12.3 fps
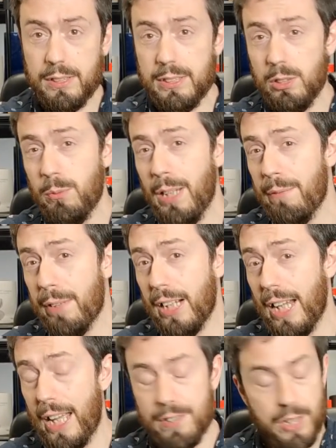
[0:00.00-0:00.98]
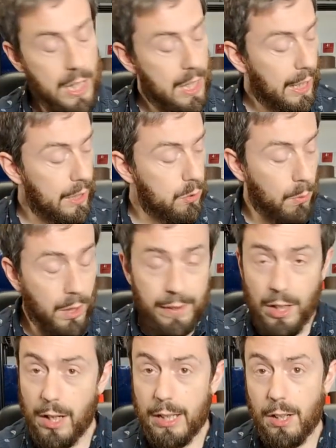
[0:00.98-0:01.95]
Still, nevertheless, it's
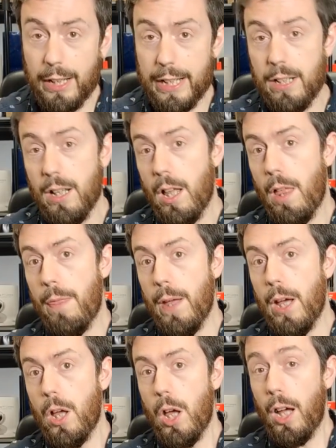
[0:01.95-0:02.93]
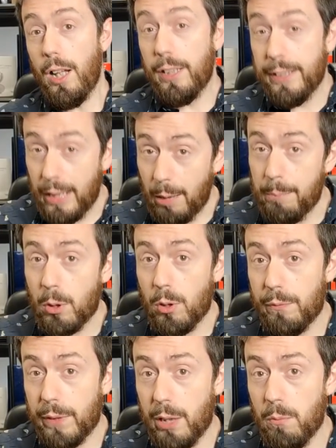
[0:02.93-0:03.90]
worth highlighting that a
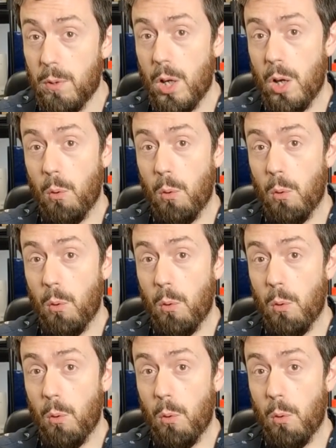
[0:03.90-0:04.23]
number of you